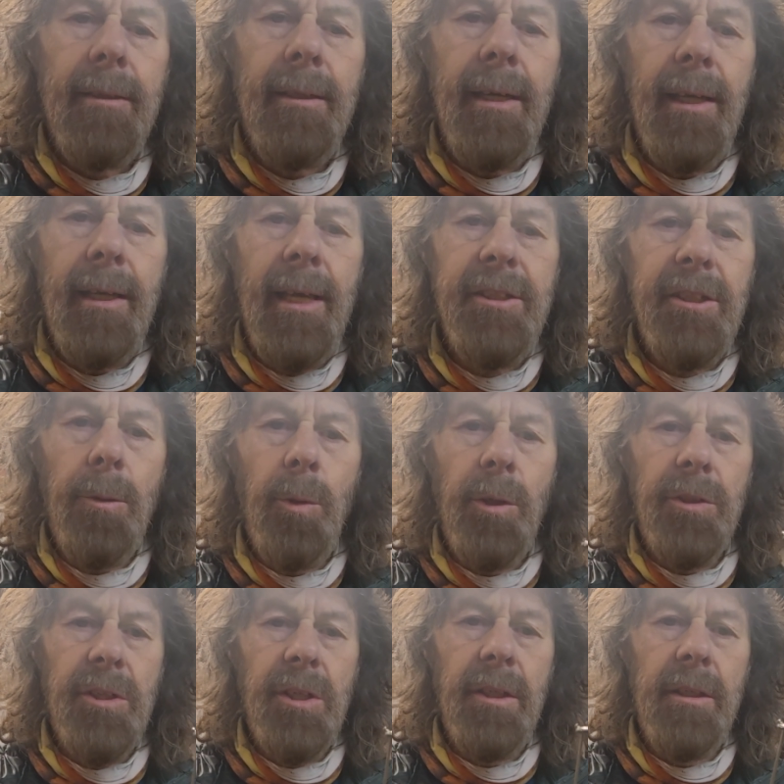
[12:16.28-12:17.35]
yeah, lace up
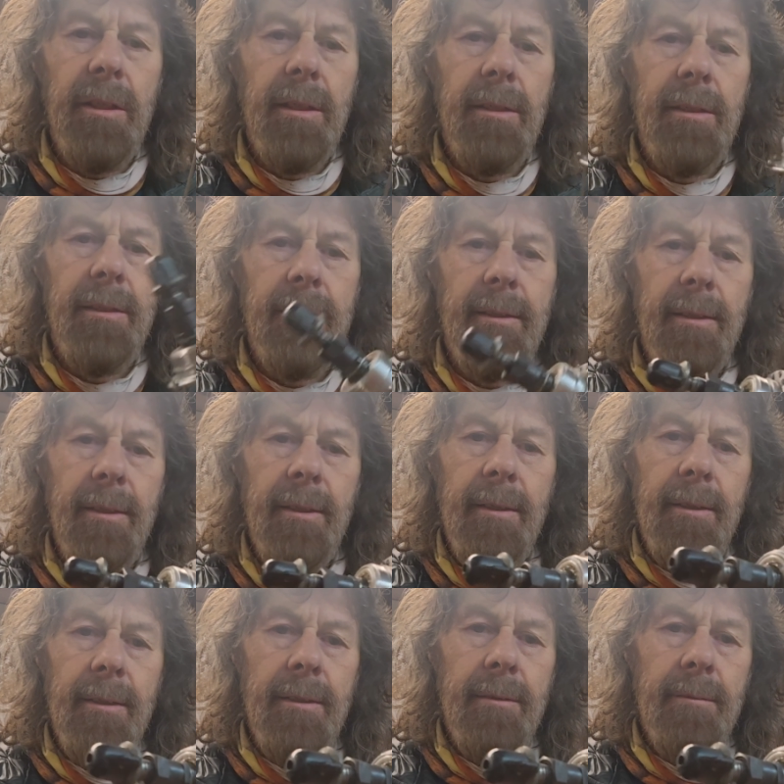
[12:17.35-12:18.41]
one side.
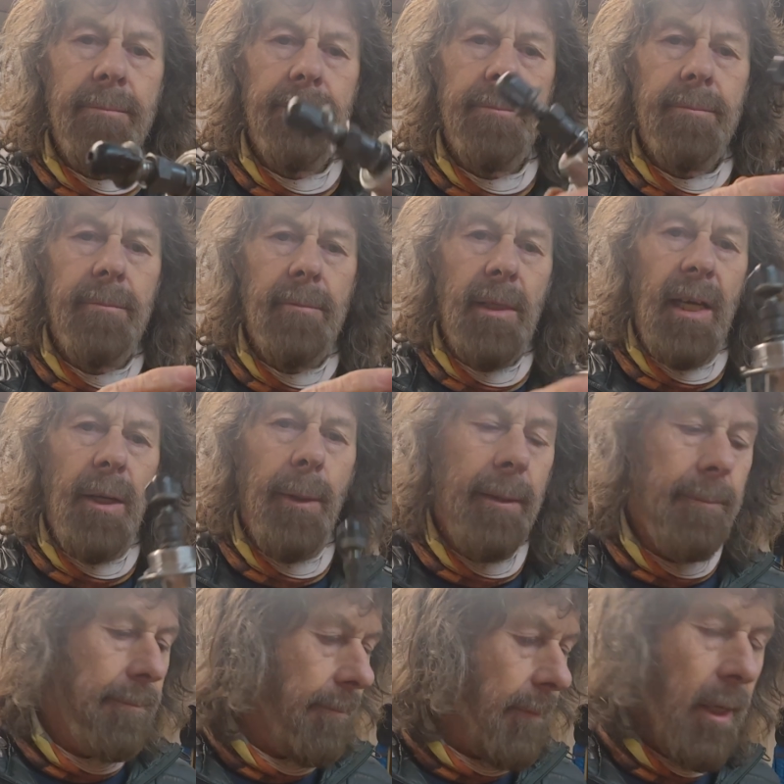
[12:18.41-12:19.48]
Anyway,
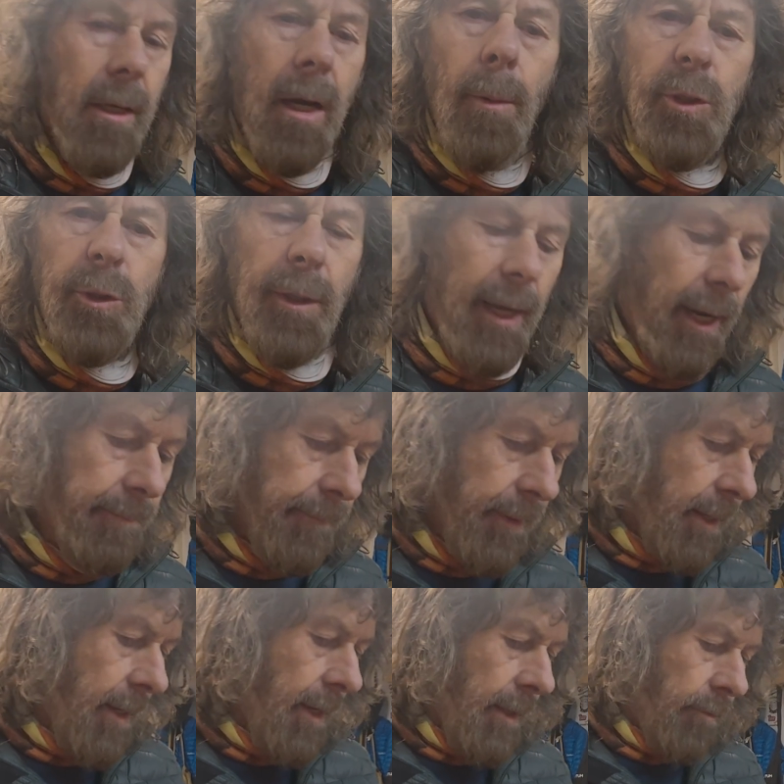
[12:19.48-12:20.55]
I won't do it now.
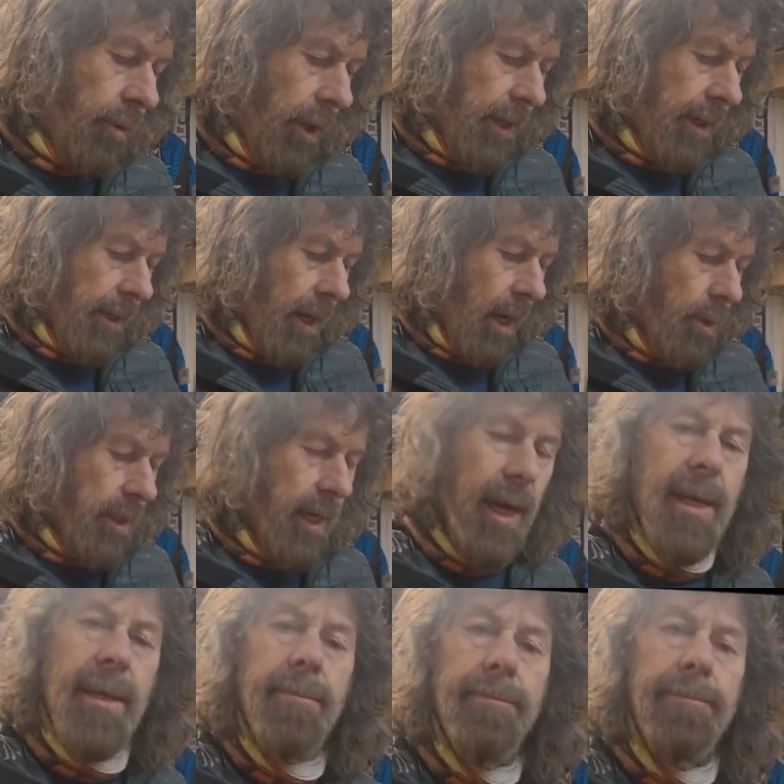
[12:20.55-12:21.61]
Right,
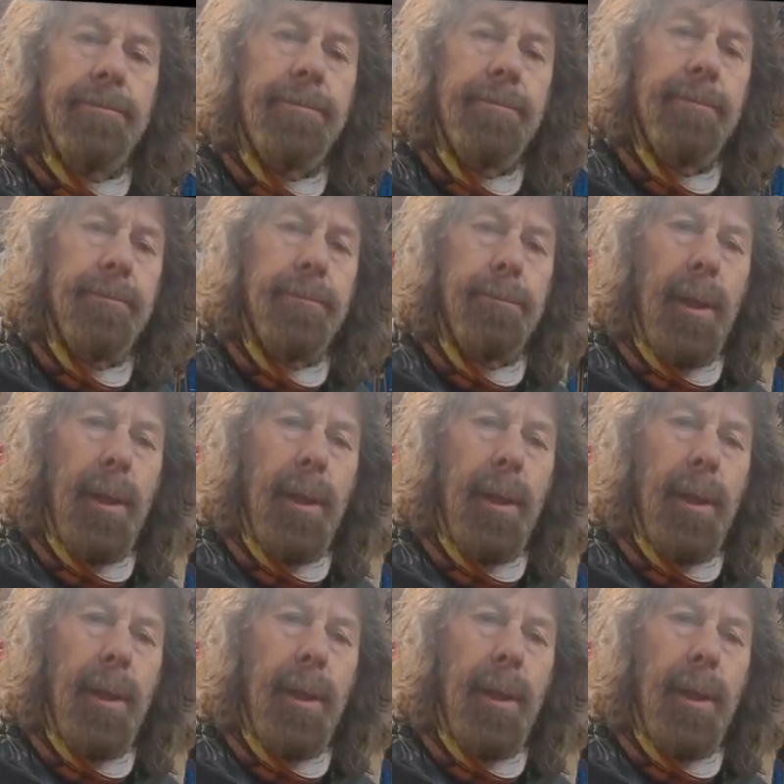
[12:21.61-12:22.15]
okay. So